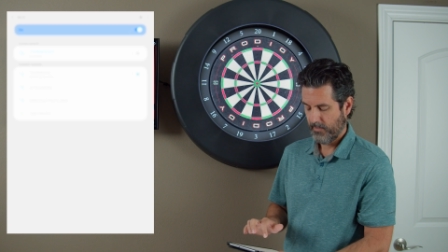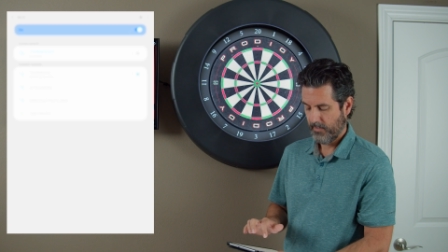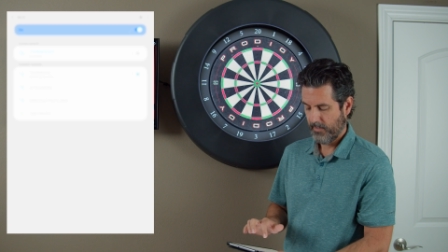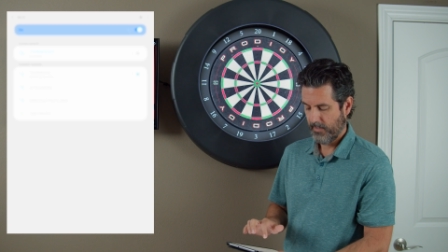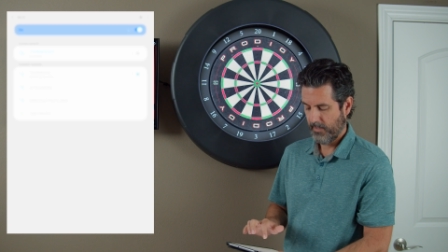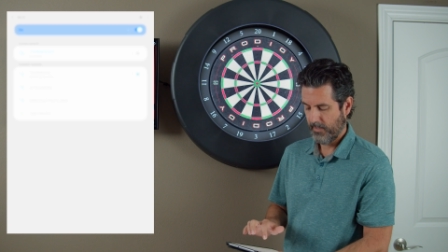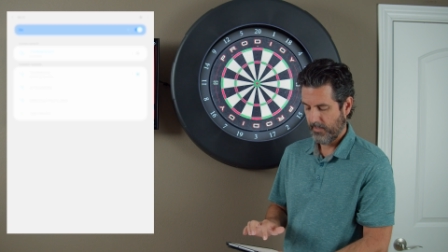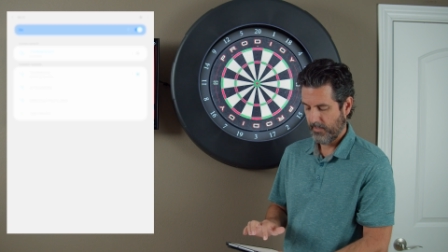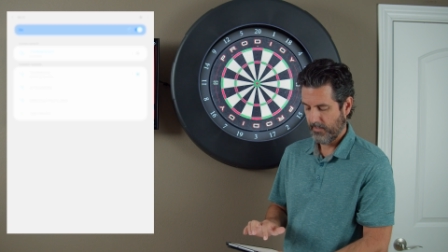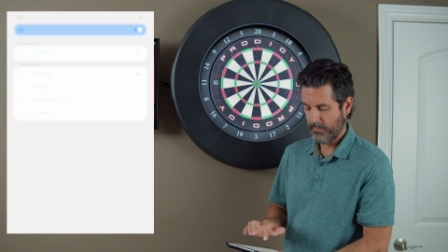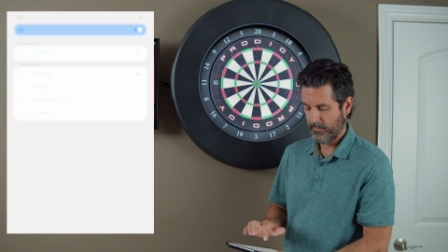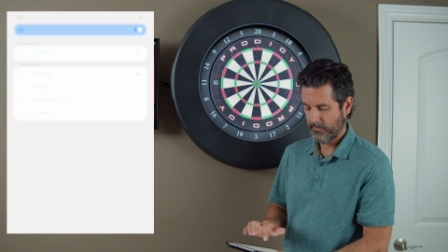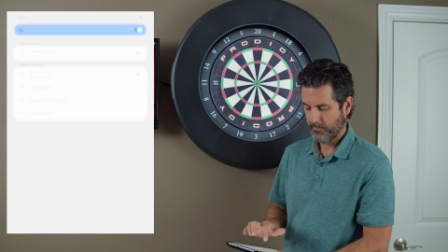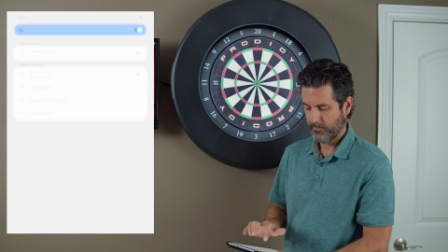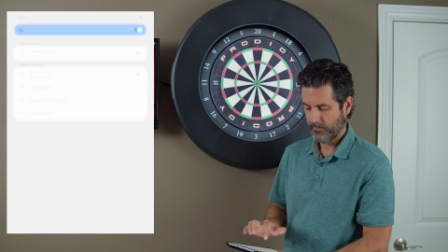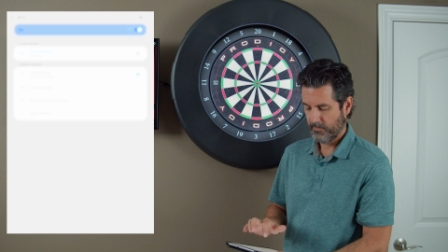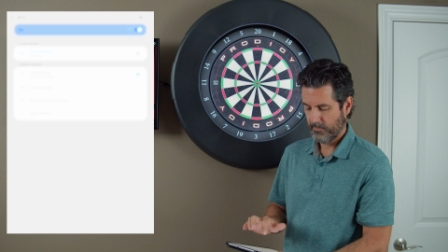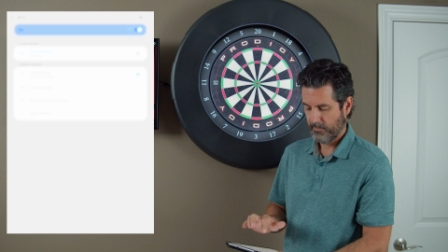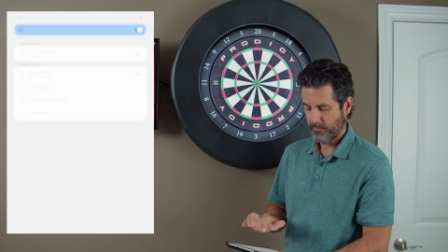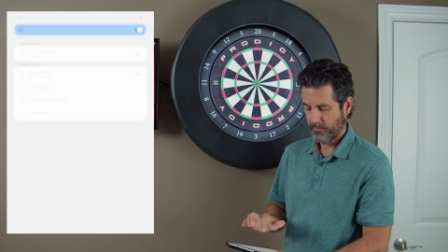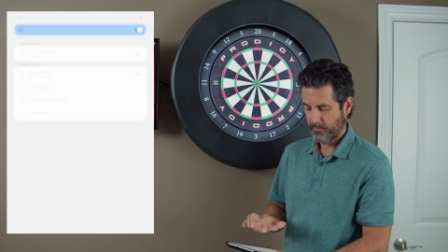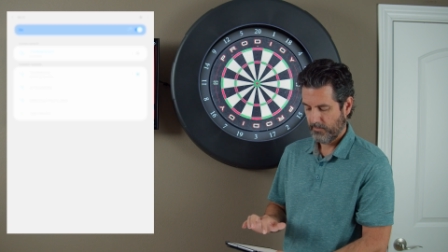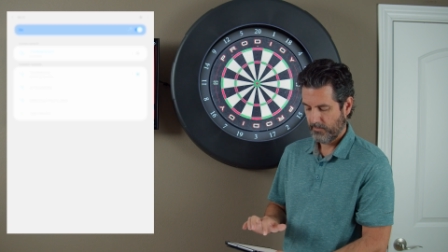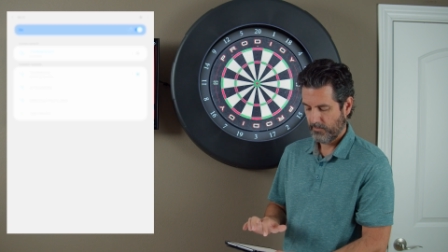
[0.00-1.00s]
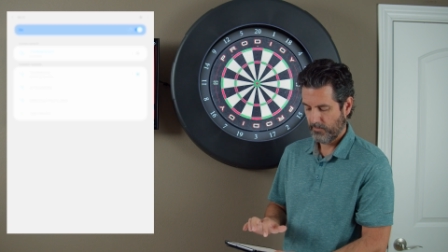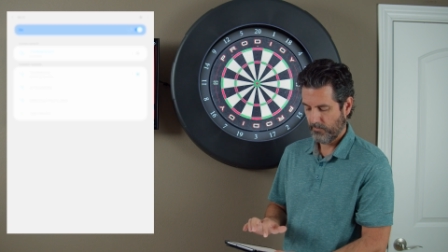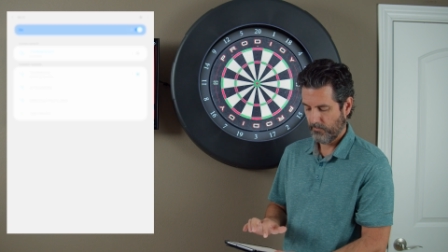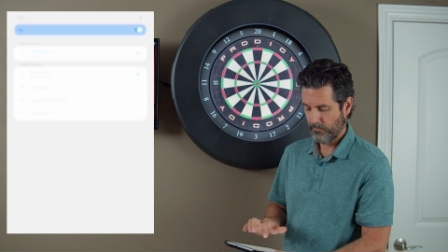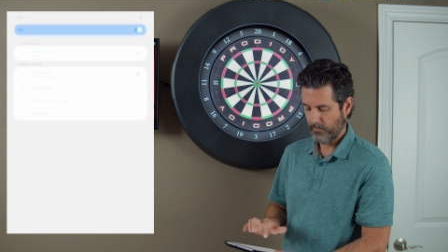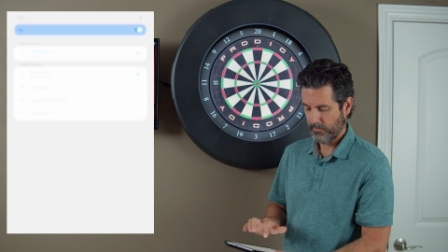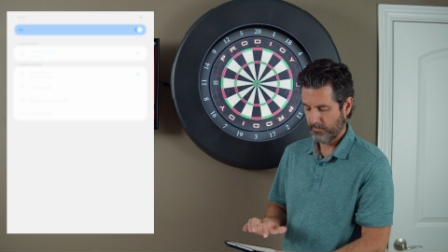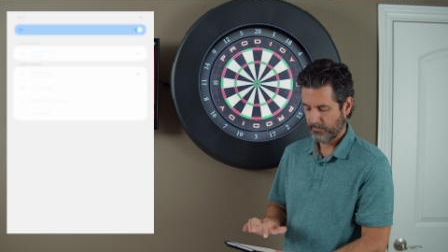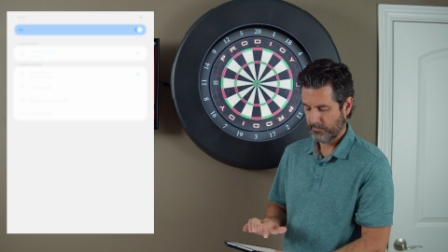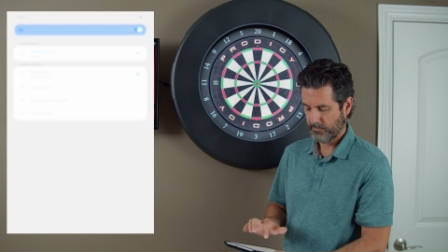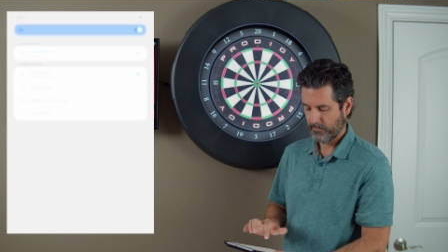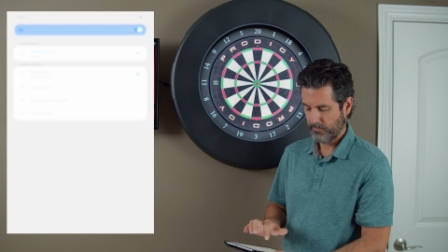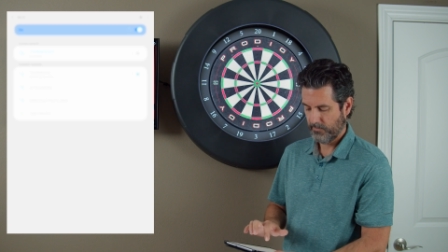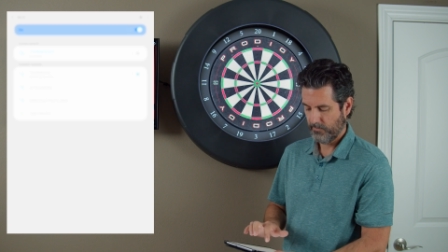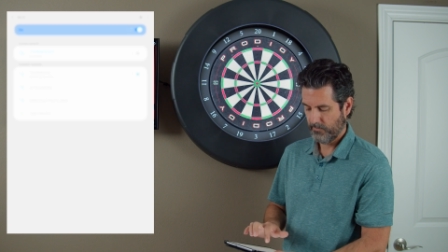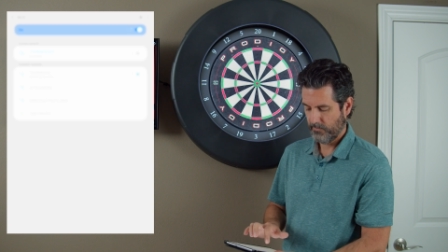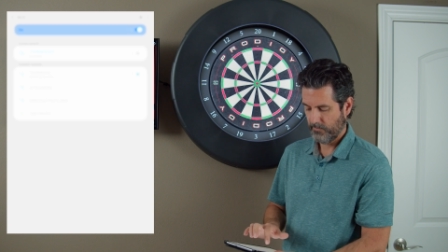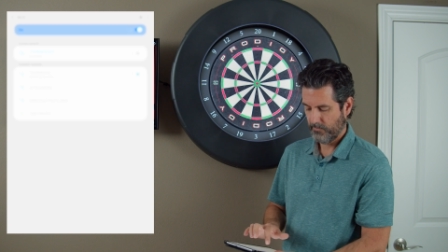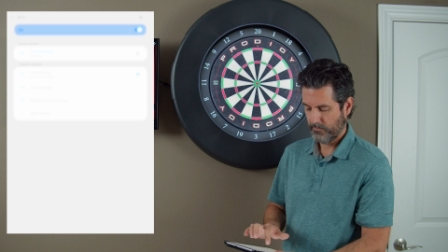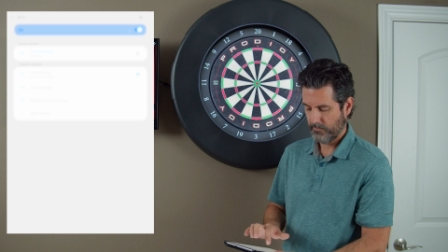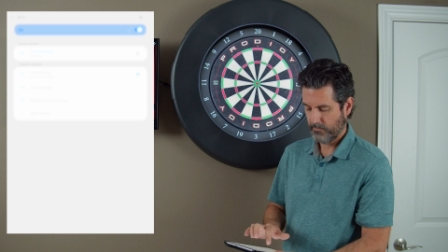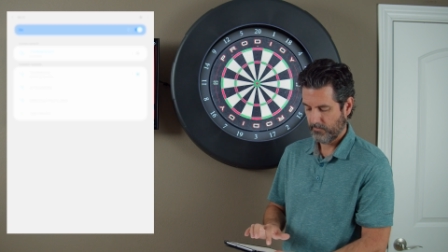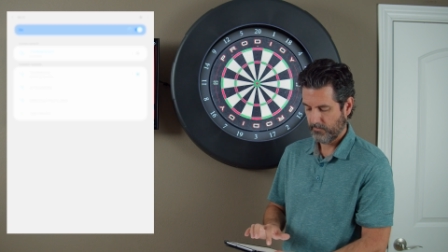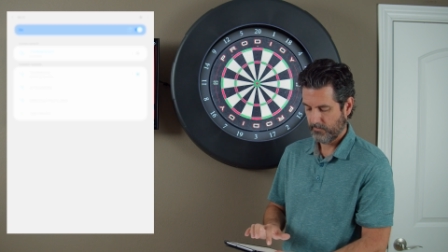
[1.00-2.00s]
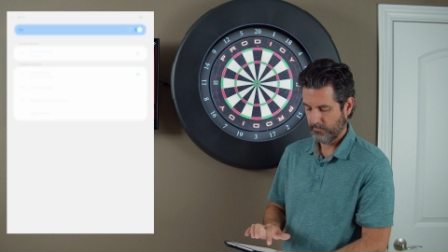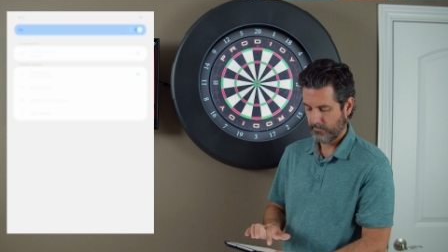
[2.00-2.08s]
and you want to